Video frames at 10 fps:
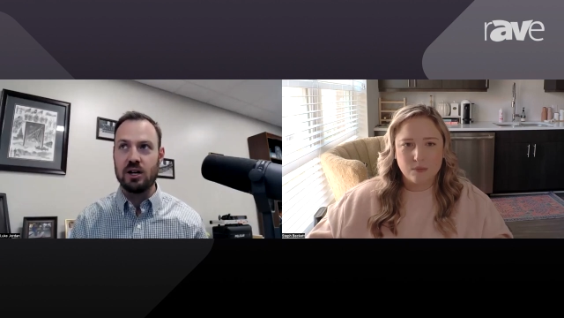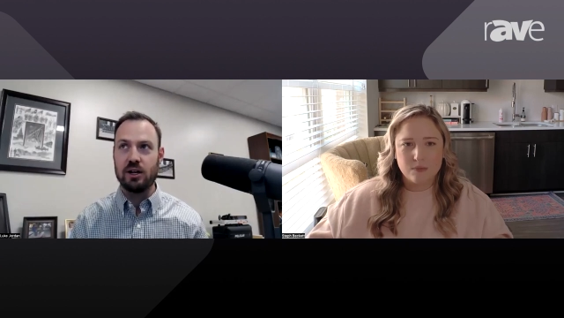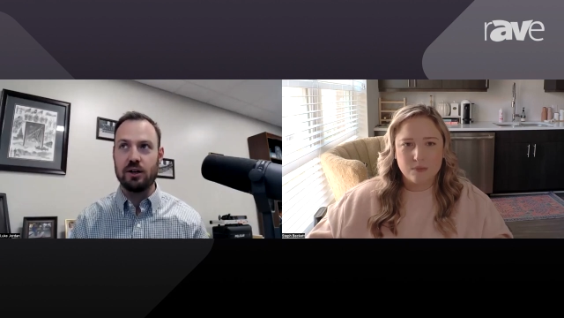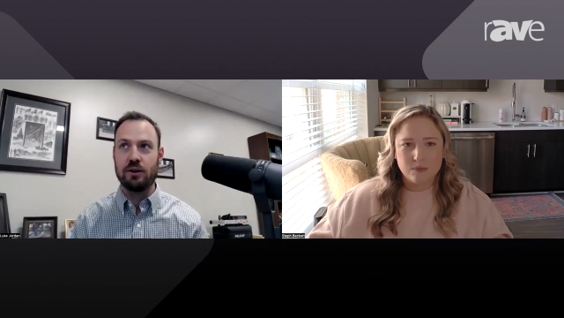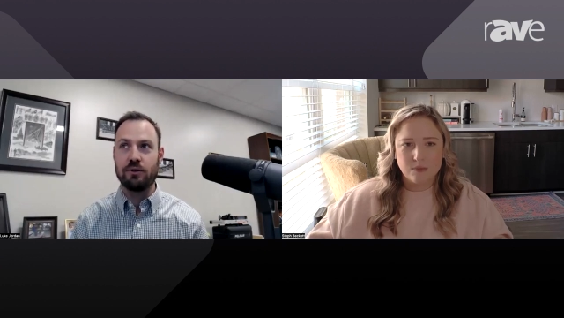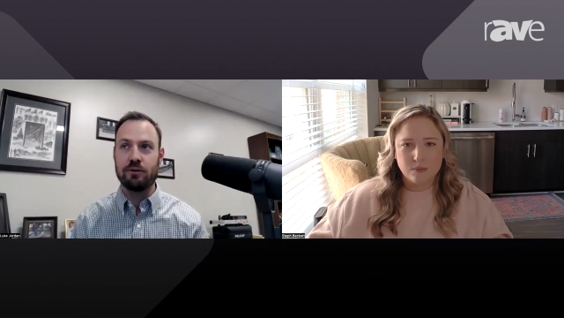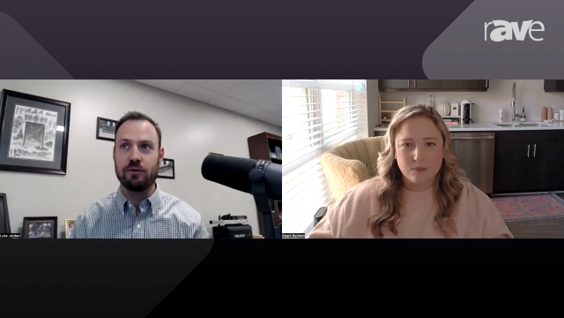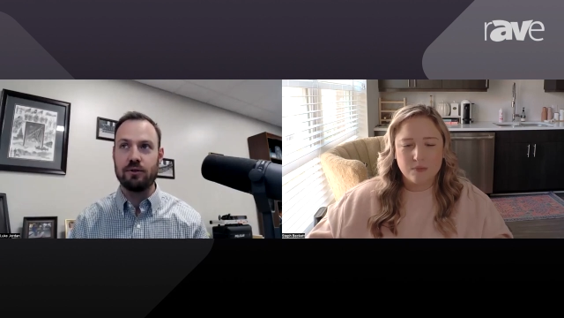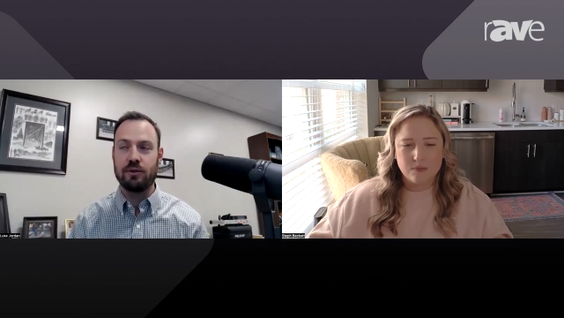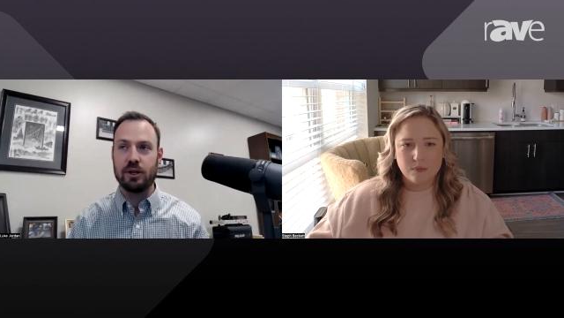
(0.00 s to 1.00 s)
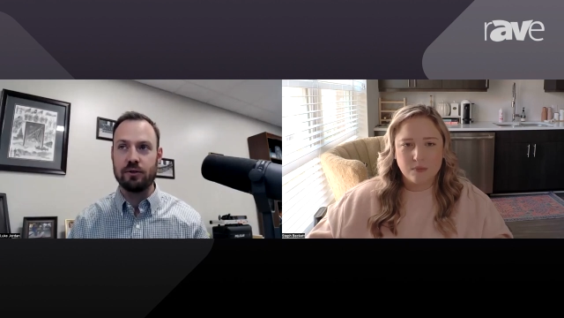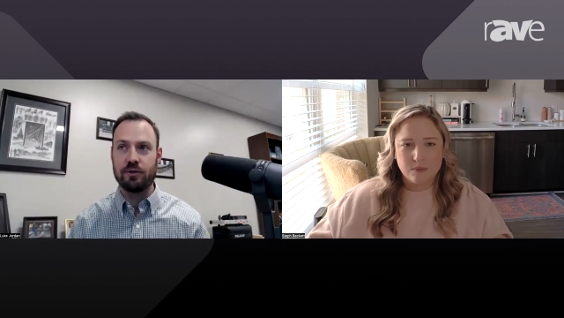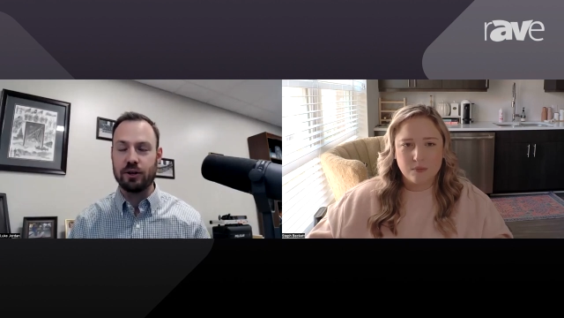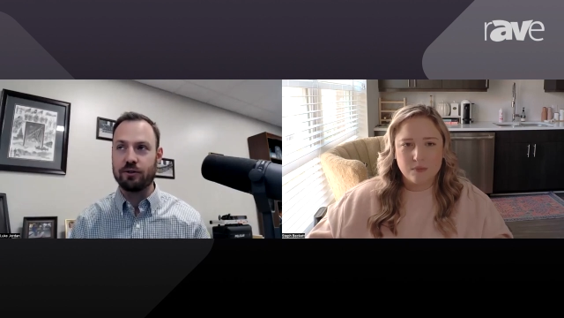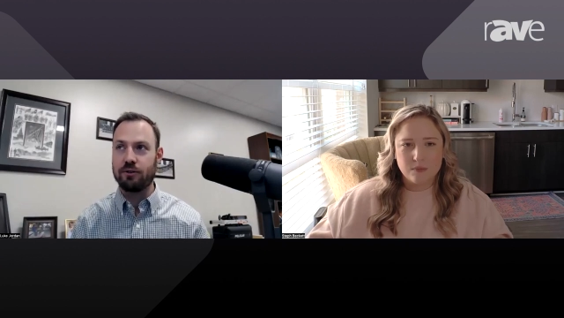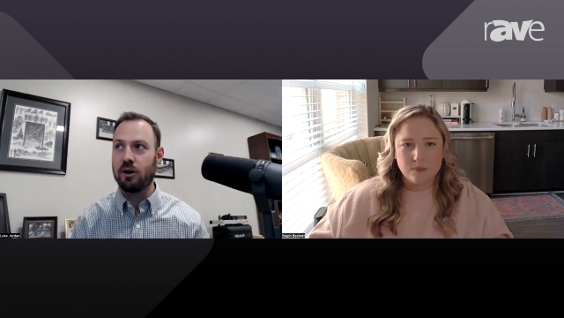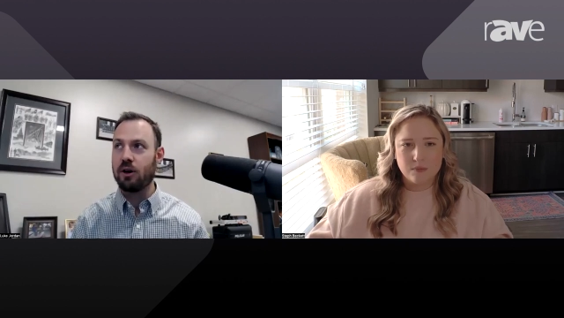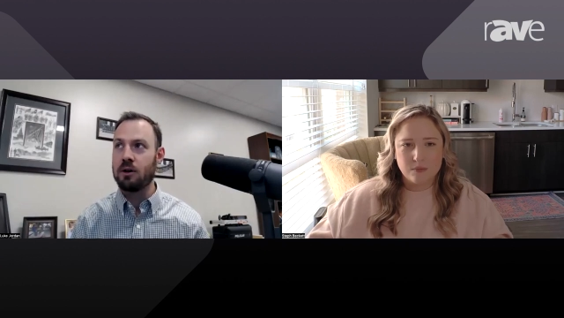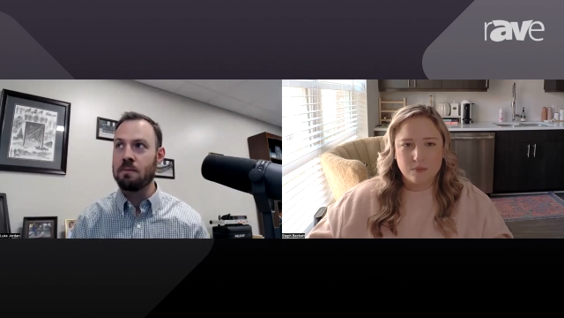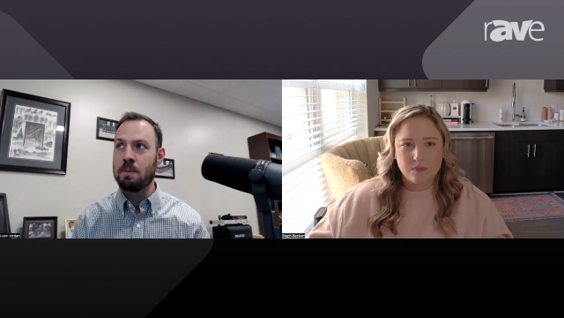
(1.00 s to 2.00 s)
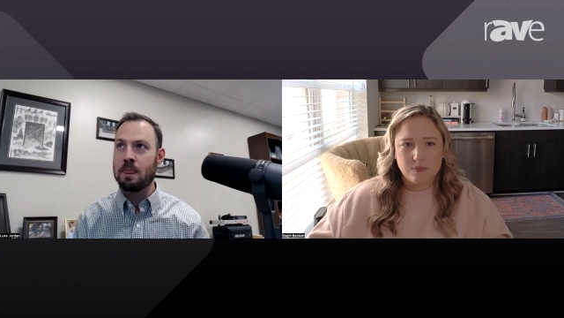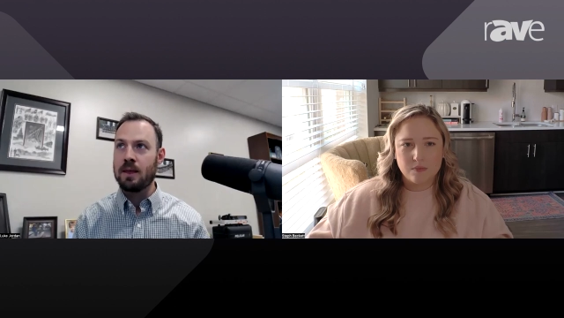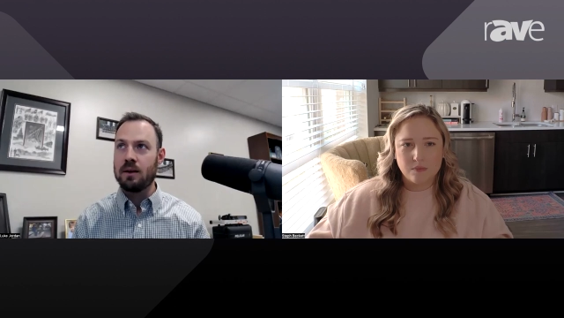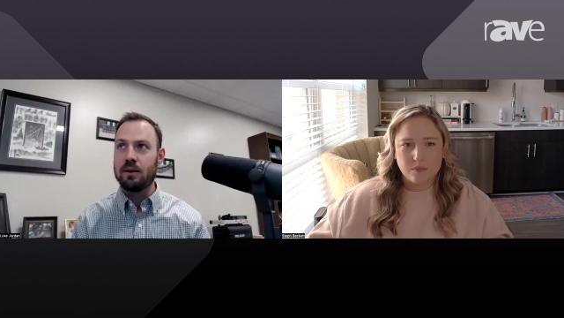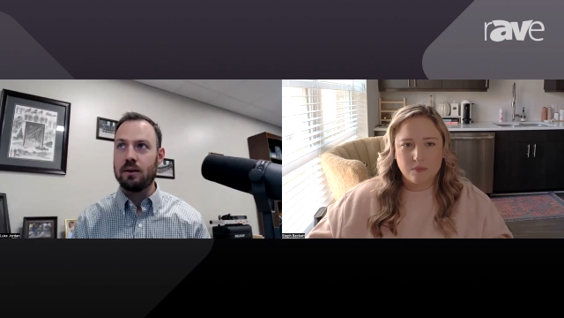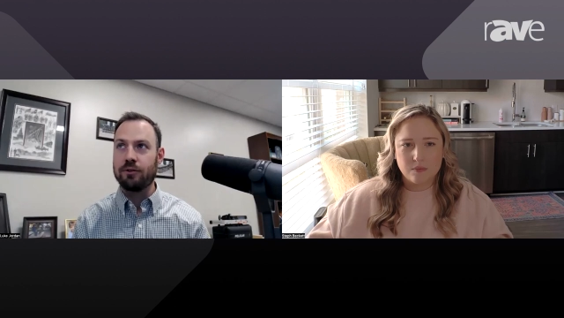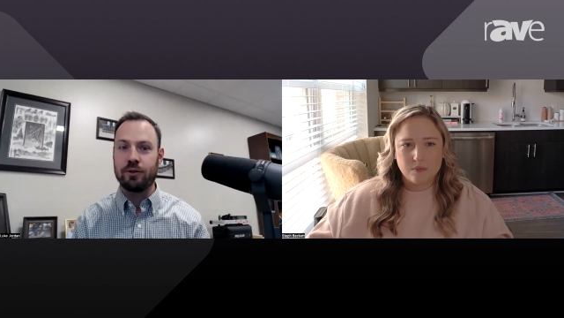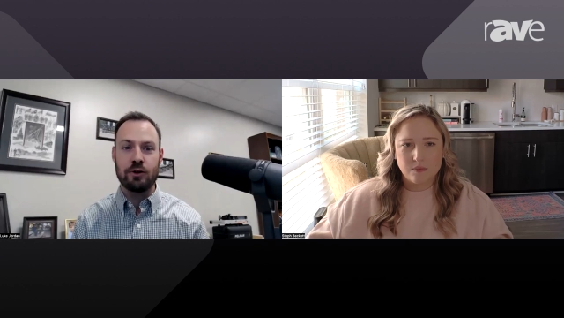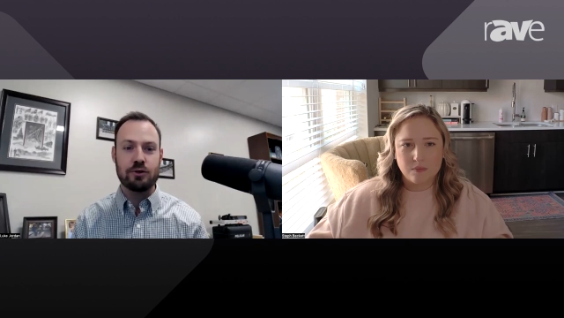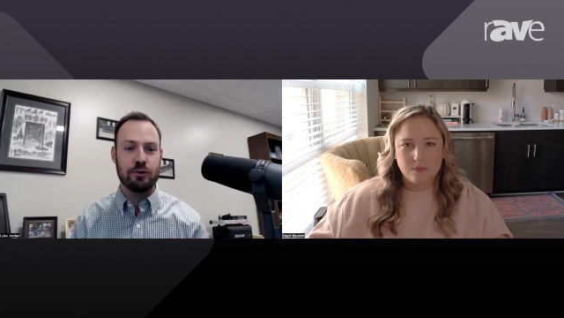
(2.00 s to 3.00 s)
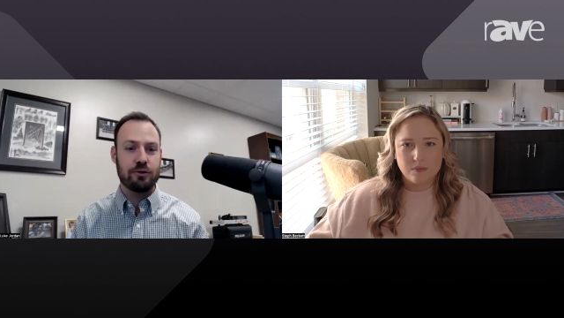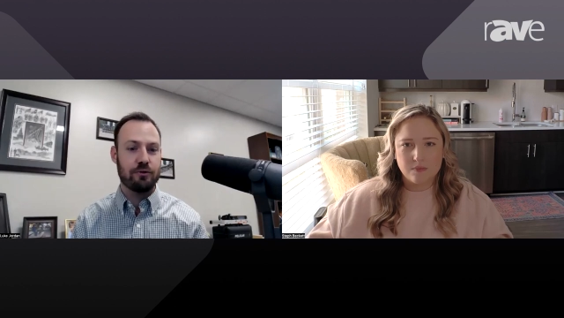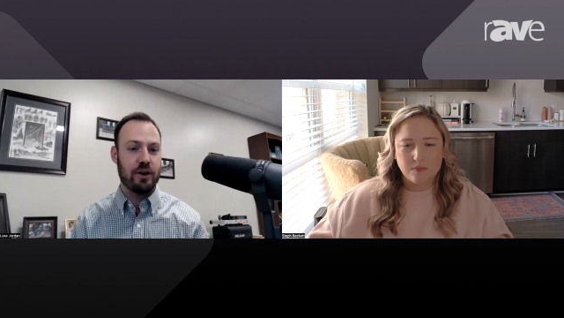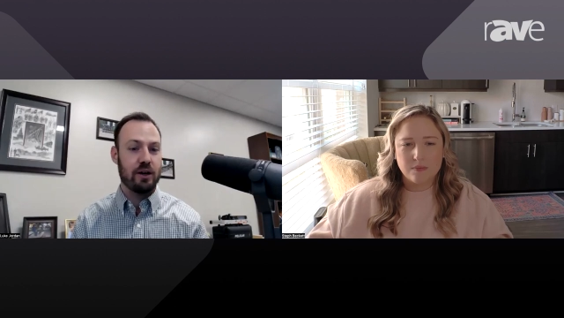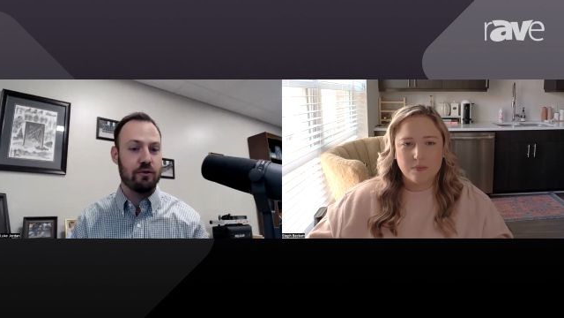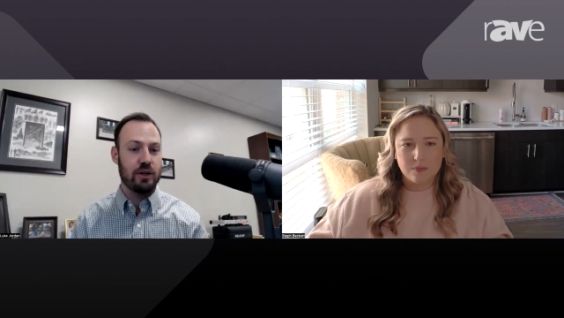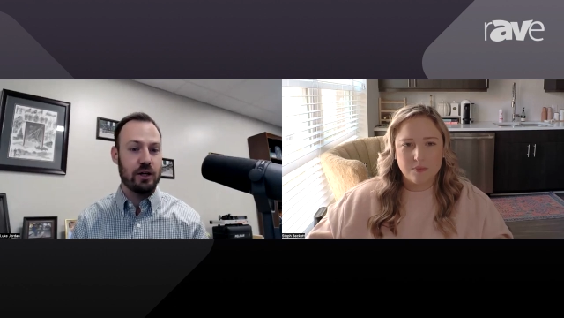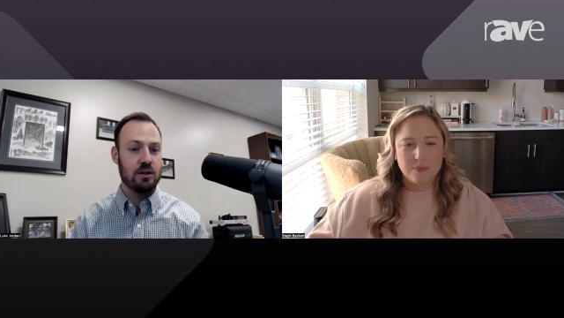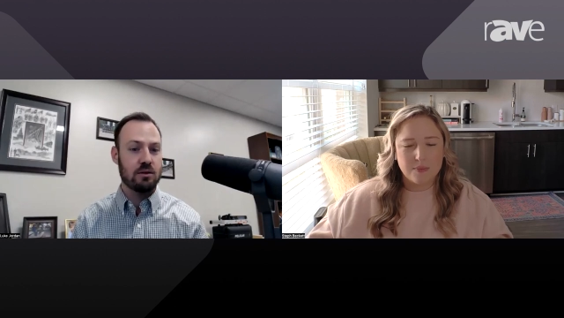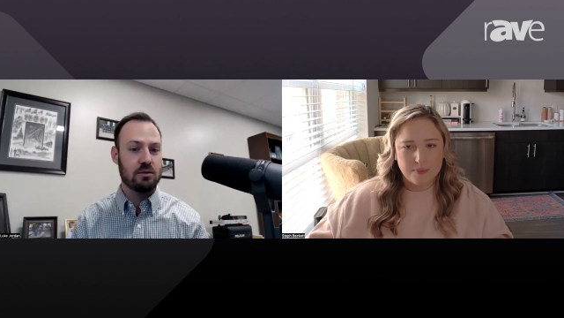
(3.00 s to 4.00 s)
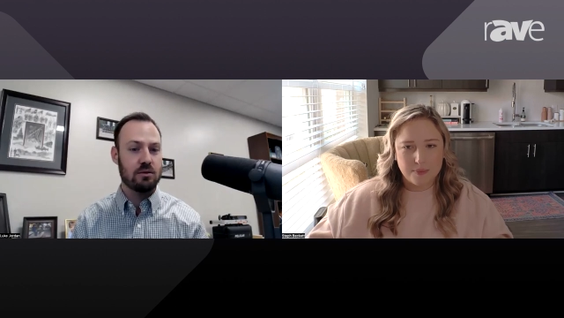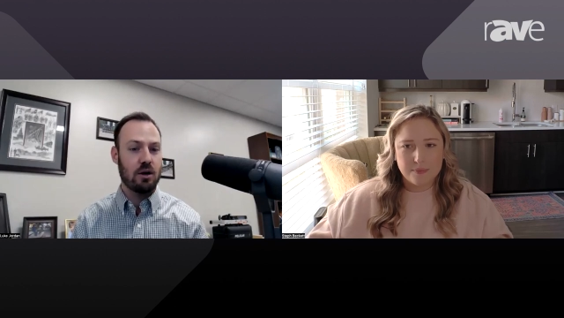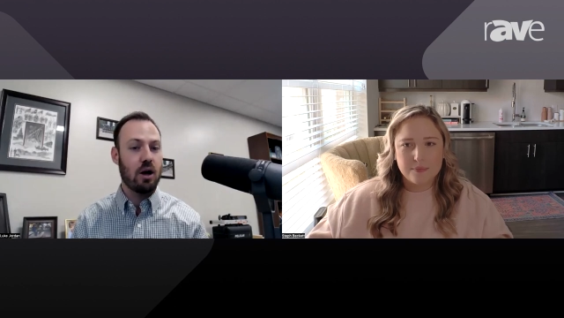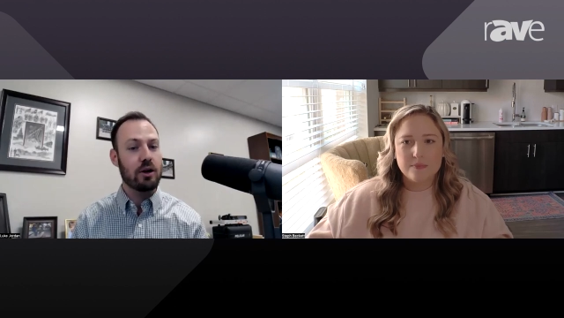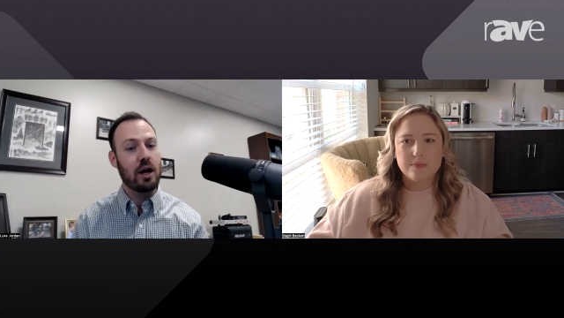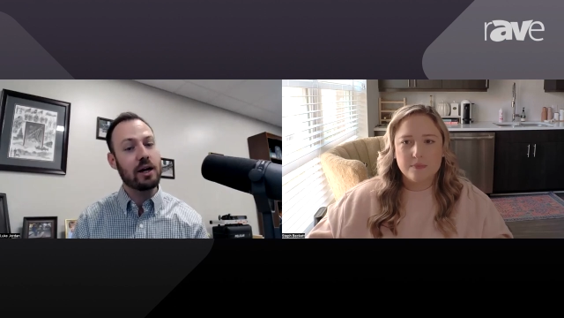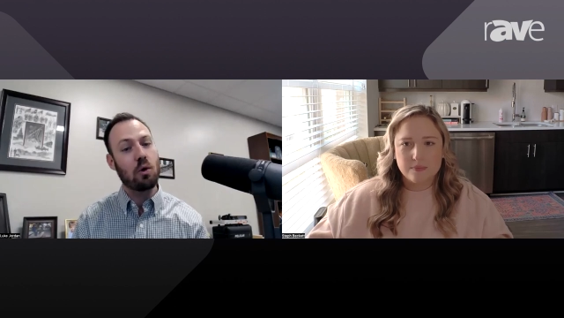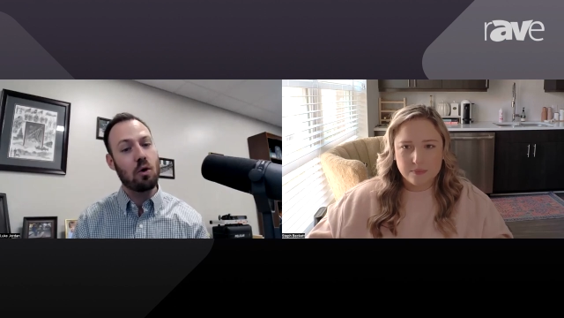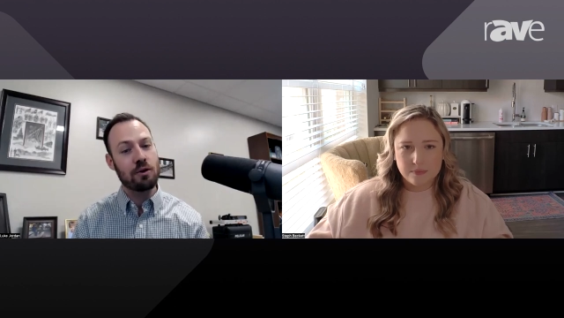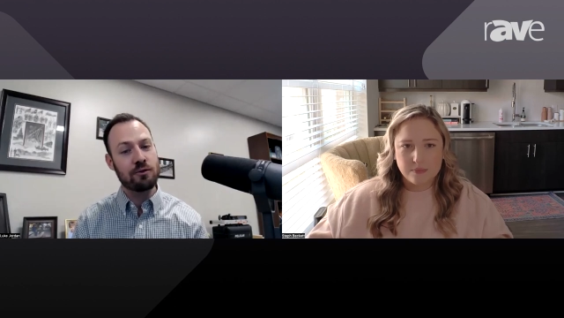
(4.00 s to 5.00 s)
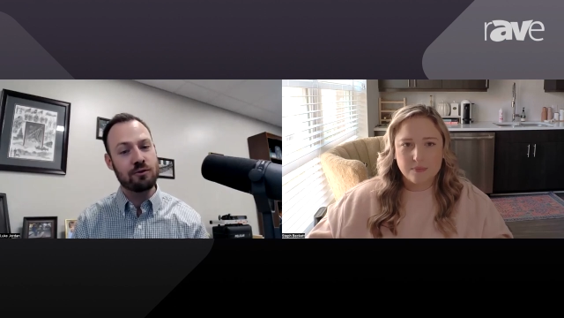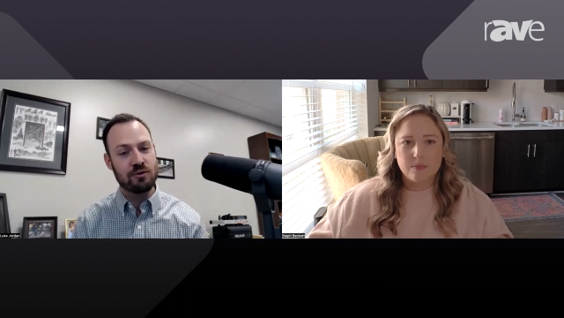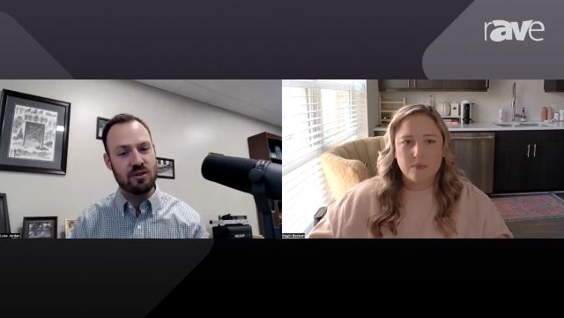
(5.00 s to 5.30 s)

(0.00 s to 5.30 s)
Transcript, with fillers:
Speaker 1: is the AVIXA Essentials of AV online course.